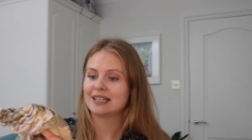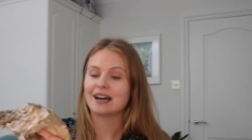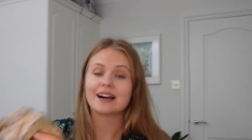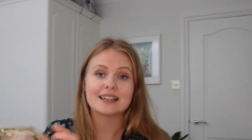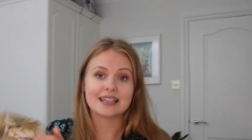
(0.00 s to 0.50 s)

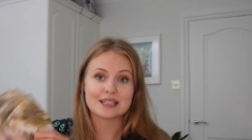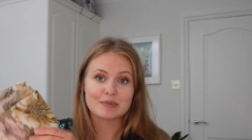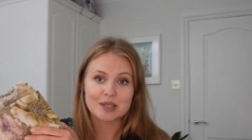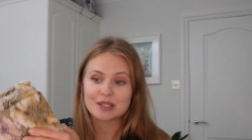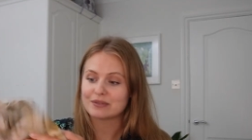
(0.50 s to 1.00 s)
I think it's
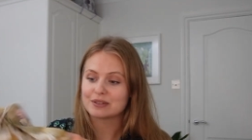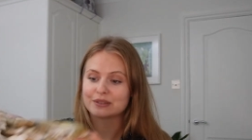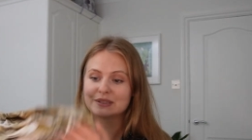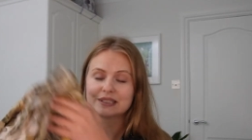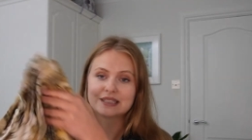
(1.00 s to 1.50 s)

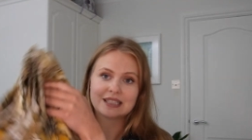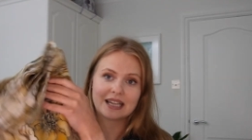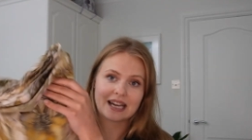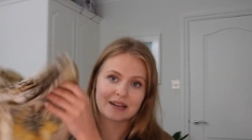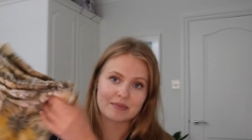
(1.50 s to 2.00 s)
beautiful.
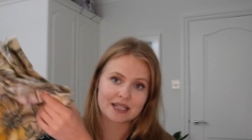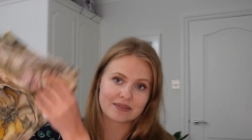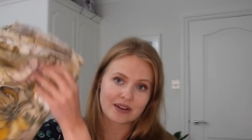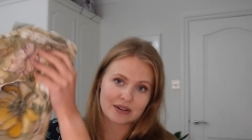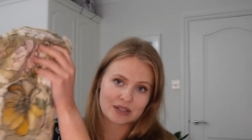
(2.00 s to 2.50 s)
It's
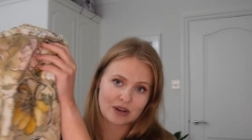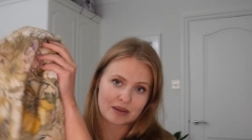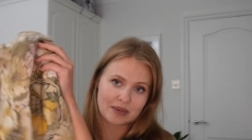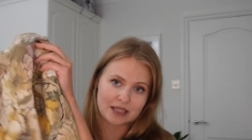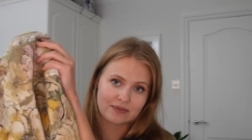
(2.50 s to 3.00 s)
very
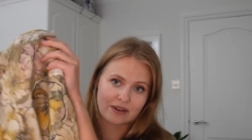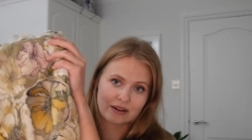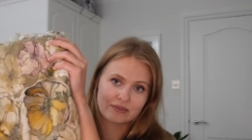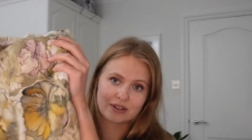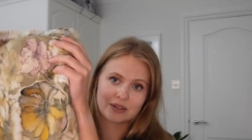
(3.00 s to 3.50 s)
drapey, it's
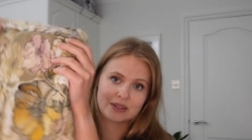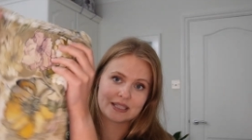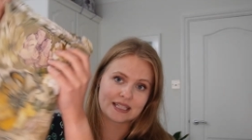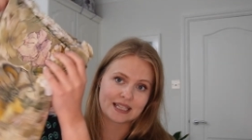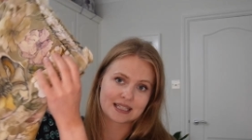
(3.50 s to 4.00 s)
very
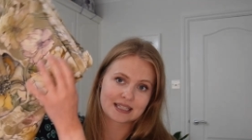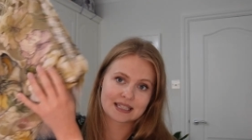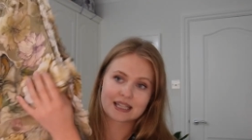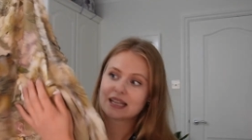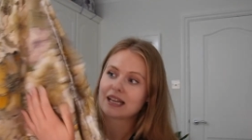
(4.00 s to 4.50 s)
fluid,
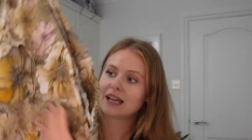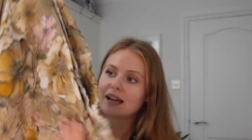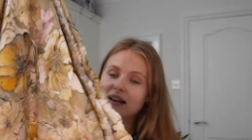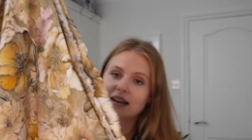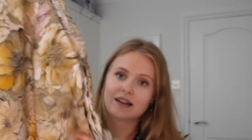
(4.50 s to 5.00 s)
it's
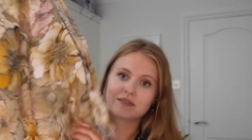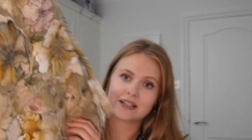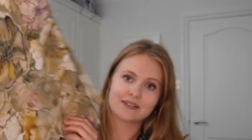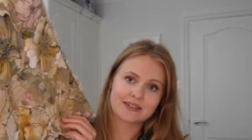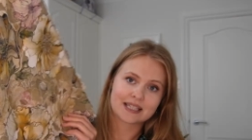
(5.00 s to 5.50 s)
a
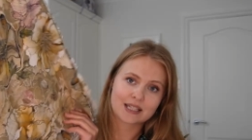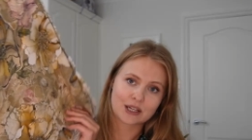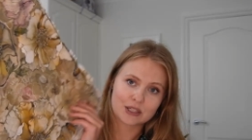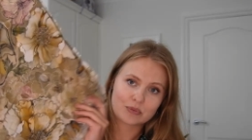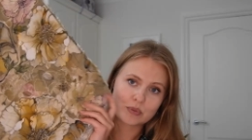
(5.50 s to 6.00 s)
lovely
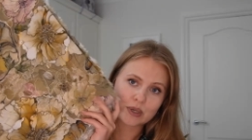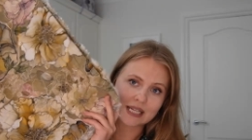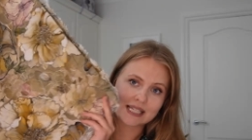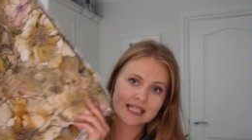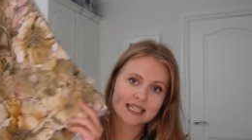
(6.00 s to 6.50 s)
viscose
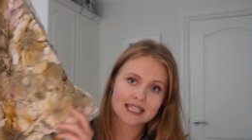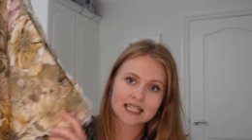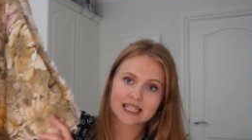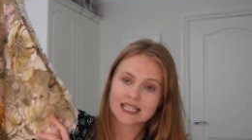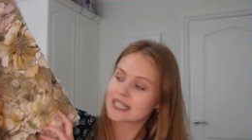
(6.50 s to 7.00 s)
print.
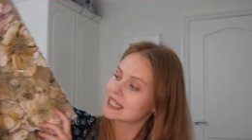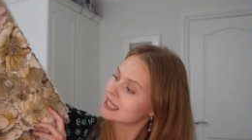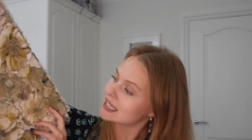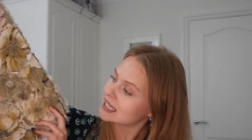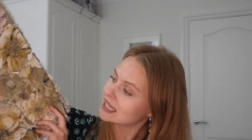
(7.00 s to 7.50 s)

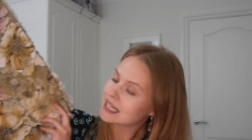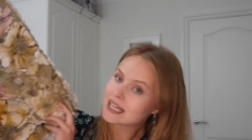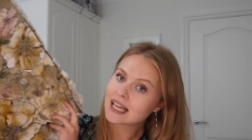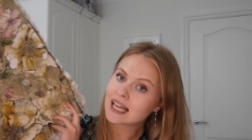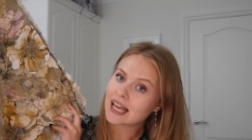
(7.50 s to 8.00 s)

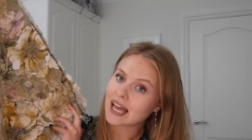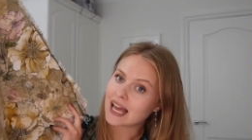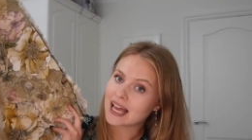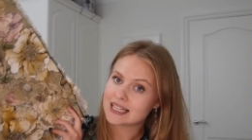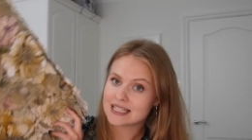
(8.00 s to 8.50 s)

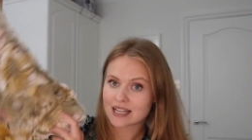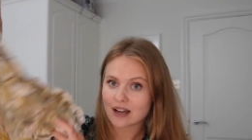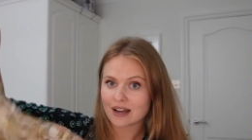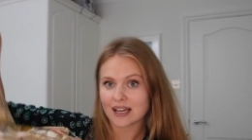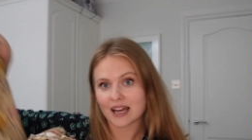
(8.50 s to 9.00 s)
And
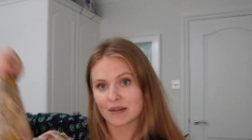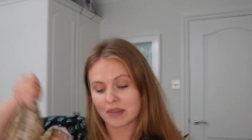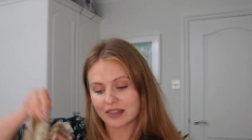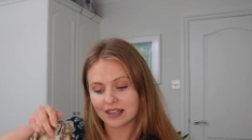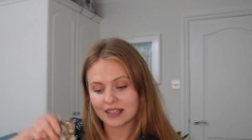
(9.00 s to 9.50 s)
I am
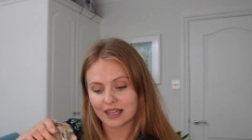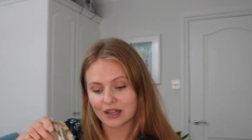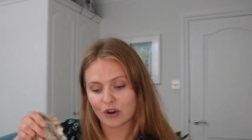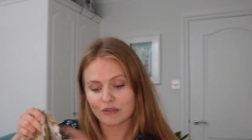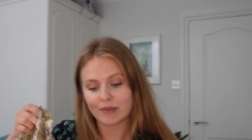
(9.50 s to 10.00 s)

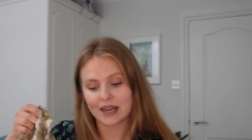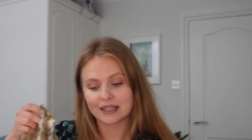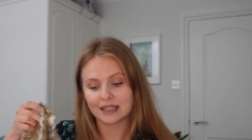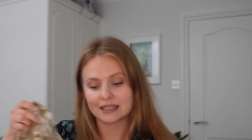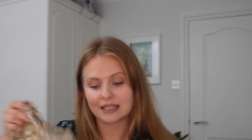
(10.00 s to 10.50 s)
thinking of
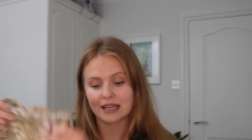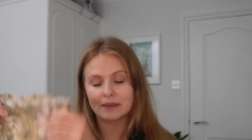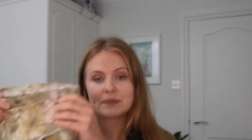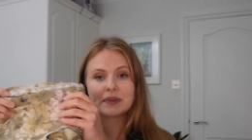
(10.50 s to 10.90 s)
making the